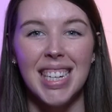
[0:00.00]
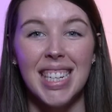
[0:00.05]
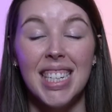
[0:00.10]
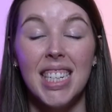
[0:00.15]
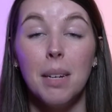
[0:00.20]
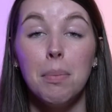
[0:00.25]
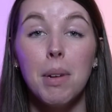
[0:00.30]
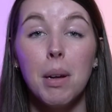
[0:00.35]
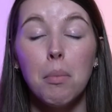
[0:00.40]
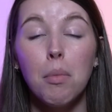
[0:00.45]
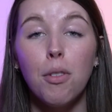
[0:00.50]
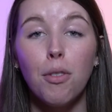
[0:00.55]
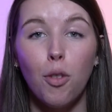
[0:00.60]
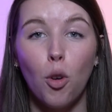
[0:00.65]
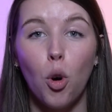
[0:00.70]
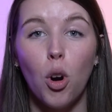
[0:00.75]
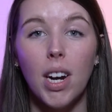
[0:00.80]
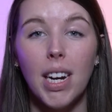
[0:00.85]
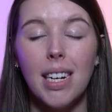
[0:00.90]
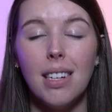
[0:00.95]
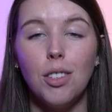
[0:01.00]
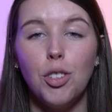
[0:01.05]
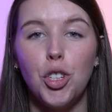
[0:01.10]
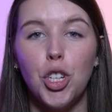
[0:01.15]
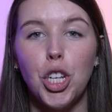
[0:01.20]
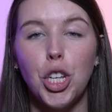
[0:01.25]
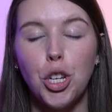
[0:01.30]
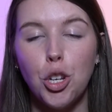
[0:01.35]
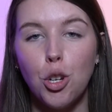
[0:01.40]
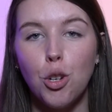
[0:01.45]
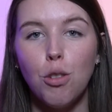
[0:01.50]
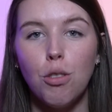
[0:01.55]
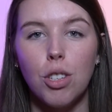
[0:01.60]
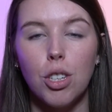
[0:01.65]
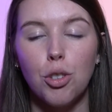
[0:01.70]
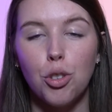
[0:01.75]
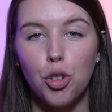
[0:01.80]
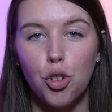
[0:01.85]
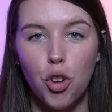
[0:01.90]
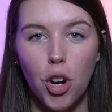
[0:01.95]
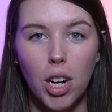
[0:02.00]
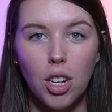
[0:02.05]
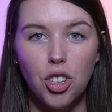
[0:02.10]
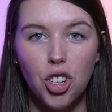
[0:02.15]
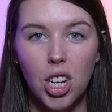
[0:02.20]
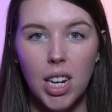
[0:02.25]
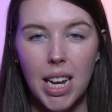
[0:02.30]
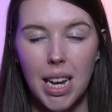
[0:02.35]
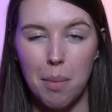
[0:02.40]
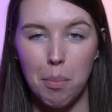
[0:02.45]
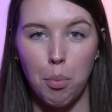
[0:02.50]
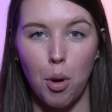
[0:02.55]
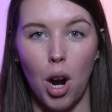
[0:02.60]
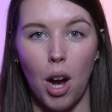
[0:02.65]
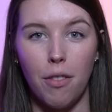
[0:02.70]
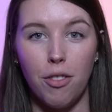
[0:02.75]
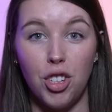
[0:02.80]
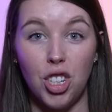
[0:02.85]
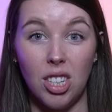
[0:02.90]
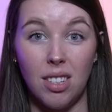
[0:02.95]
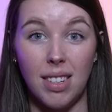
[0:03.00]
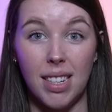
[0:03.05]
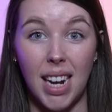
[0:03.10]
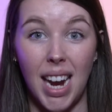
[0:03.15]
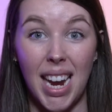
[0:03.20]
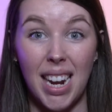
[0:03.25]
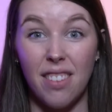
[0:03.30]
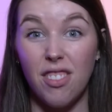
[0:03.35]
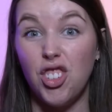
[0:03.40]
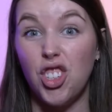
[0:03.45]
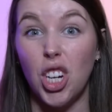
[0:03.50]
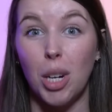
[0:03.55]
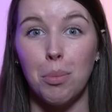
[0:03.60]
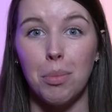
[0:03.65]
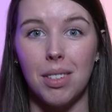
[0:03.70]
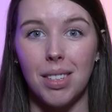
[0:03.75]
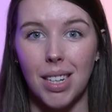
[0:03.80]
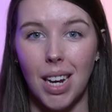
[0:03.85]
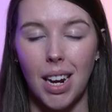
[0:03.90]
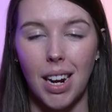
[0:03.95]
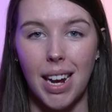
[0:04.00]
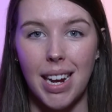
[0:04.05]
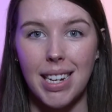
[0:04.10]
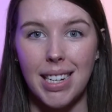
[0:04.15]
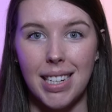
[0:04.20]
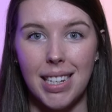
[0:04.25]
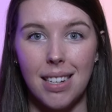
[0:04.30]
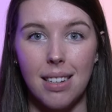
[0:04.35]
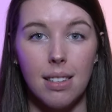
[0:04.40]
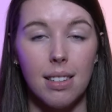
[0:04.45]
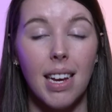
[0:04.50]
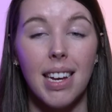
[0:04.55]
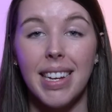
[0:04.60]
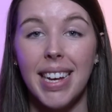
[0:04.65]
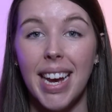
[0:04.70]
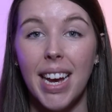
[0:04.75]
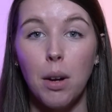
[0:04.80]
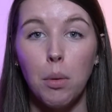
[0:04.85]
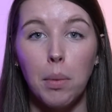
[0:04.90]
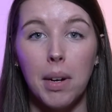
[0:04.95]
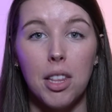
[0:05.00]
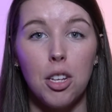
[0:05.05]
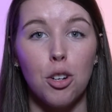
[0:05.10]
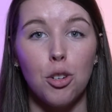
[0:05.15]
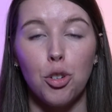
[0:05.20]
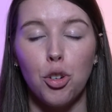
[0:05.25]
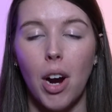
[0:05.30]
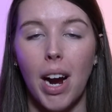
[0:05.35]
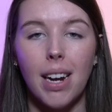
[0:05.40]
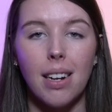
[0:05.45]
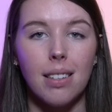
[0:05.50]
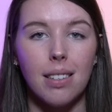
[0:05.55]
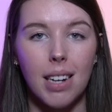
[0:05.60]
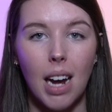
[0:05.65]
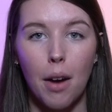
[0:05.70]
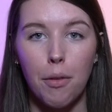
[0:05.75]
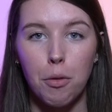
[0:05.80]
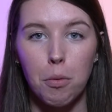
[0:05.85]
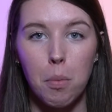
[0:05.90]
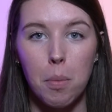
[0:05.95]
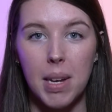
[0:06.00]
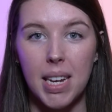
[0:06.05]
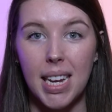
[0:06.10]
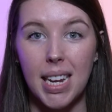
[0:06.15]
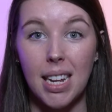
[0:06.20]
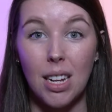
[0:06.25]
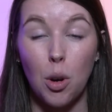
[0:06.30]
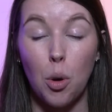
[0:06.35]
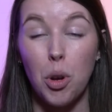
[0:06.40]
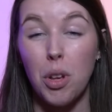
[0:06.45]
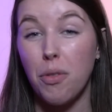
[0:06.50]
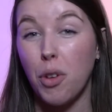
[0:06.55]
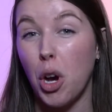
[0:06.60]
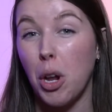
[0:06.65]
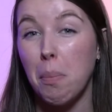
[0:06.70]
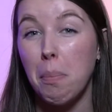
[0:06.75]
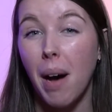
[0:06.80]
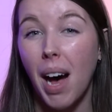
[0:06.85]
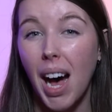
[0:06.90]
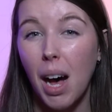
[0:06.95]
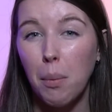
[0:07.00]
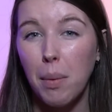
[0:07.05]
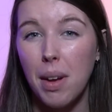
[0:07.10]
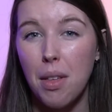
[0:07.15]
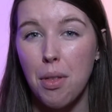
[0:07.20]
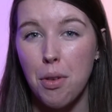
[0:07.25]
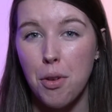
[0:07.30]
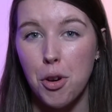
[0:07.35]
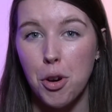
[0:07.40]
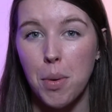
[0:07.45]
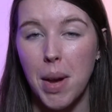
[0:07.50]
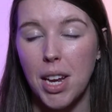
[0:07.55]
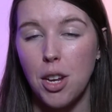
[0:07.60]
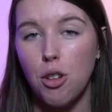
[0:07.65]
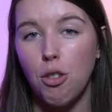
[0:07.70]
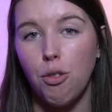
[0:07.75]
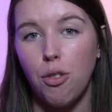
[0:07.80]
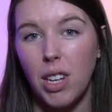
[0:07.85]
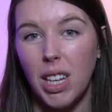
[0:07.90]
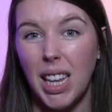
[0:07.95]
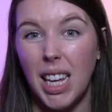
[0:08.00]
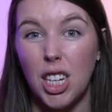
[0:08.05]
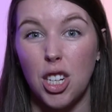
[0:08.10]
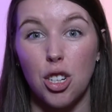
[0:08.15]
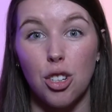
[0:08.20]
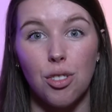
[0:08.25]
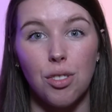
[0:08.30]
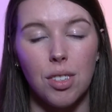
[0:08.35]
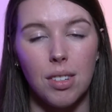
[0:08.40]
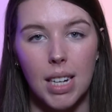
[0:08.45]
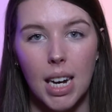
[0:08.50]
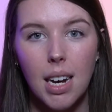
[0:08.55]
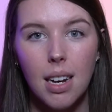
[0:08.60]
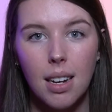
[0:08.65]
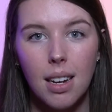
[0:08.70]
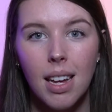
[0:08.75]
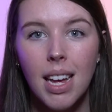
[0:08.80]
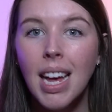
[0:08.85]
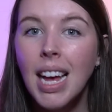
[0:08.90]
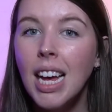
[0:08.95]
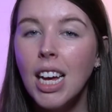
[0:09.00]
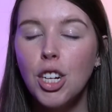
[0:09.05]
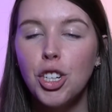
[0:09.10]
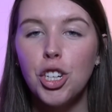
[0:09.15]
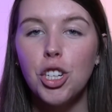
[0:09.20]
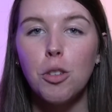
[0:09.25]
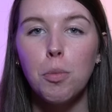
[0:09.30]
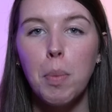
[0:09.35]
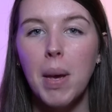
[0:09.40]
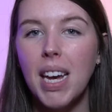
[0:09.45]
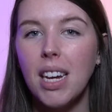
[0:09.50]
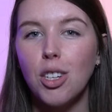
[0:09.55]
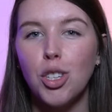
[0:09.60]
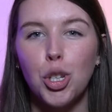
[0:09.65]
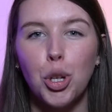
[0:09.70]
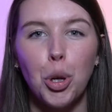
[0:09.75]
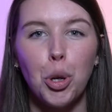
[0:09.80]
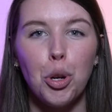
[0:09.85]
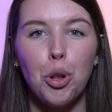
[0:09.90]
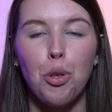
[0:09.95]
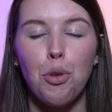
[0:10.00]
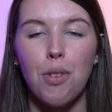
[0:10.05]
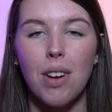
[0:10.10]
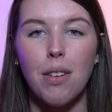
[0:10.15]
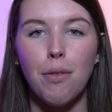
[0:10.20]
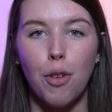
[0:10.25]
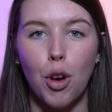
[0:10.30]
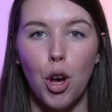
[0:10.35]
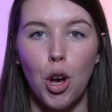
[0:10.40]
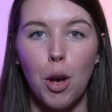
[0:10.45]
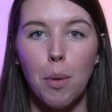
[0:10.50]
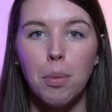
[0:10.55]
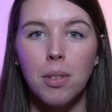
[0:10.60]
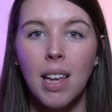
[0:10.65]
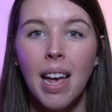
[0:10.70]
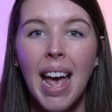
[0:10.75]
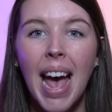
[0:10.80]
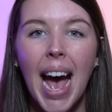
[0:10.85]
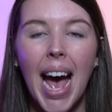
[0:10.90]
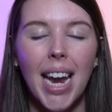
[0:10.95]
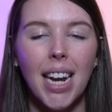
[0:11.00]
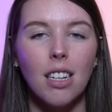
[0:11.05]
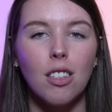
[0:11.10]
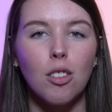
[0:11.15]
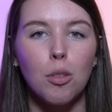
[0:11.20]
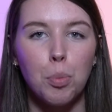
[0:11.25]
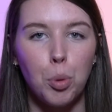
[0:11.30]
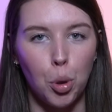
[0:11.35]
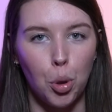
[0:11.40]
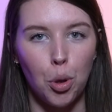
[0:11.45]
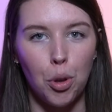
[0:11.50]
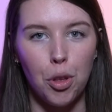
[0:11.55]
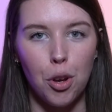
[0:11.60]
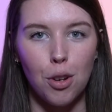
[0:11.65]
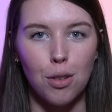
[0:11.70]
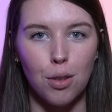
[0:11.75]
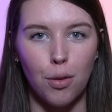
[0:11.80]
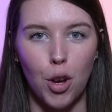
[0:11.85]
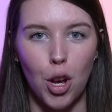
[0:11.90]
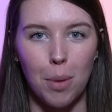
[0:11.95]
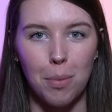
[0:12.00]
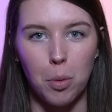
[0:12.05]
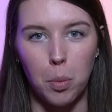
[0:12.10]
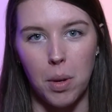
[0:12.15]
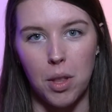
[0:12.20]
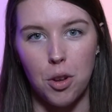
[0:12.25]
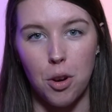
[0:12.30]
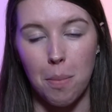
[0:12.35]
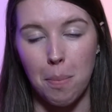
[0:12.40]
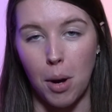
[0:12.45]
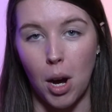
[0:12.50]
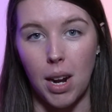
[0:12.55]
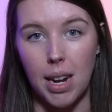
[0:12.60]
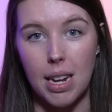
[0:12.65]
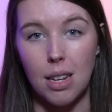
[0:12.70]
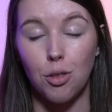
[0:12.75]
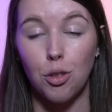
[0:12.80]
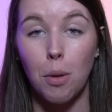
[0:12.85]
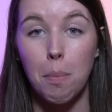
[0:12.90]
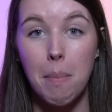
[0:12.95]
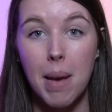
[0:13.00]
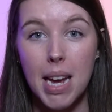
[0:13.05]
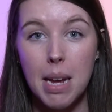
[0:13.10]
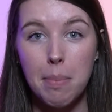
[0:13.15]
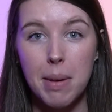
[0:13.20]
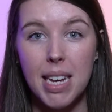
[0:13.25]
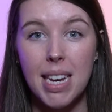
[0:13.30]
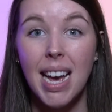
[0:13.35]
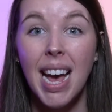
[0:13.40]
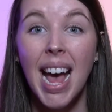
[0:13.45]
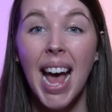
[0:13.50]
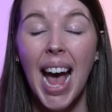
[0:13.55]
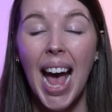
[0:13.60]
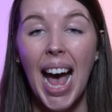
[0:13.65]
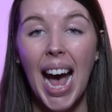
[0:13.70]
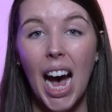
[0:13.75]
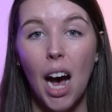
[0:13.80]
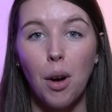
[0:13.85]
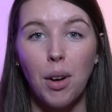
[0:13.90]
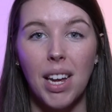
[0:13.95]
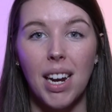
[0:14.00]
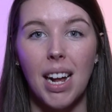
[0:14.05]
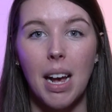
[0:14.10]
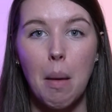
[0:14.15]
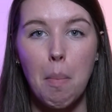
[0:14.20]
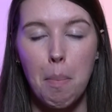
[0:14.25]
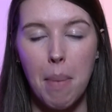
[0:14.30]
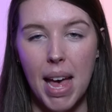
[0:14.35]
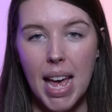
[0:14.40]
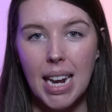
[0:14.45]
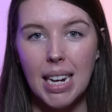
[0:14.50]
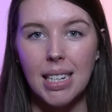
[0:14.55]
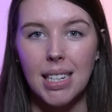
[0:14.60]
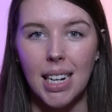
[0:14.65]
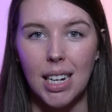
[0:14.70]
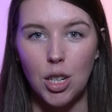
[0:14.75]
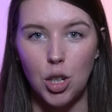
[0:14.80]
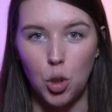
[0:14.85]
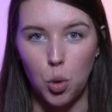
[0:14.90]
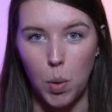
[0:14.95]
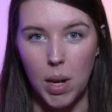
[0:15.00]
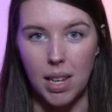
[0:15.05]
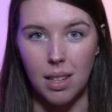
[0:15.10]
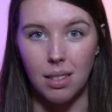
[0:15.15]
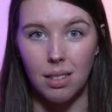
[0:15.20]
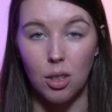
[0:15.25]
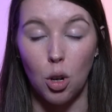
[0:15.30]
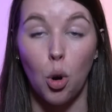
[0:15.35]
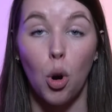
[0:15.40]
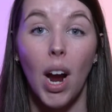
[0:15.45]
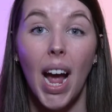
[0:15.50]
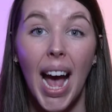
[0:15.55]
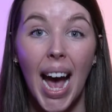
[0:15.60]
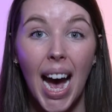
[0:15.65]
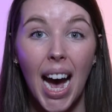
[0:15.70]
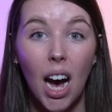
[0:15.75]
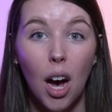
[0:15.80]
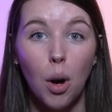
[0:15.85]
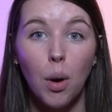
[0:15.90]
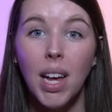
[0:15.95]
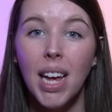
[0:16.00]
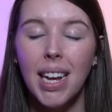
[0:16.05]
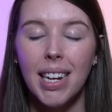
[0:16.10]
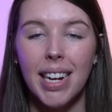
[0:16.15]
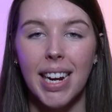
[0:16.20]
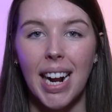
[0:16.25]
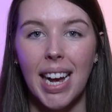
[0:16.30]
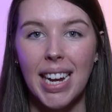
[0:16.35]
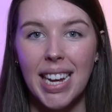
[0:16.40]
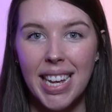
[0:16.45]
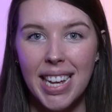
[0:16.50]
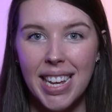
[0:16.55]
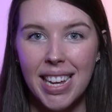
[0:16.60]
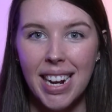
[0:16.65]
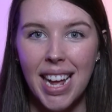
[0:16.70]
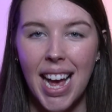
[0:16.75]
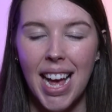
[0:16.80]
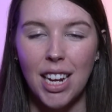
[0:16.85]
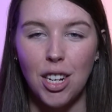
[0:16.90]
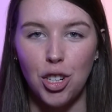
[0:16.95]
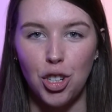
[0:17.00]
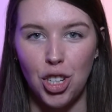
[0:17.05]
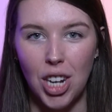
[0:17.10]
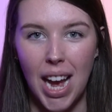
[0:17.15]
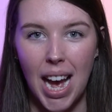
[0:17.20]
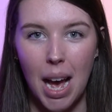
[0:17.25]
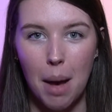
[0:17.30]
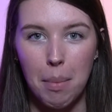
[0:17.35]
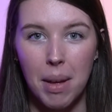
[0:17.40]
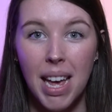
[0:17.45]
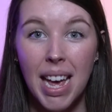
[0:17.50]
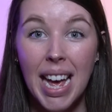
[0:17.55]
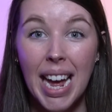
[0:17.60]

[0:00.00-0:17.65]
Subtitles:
Tip number 4 is to use structured improv just to kind of jumpstart ideas. Again, whether you're trying to start from the beginning or you've gotten partway through and you feel like you're stuck, just pick 2 to 3 verbs and explore those verbs with your body. So maybe, how can I bend and twist? Or how can I hit and jab?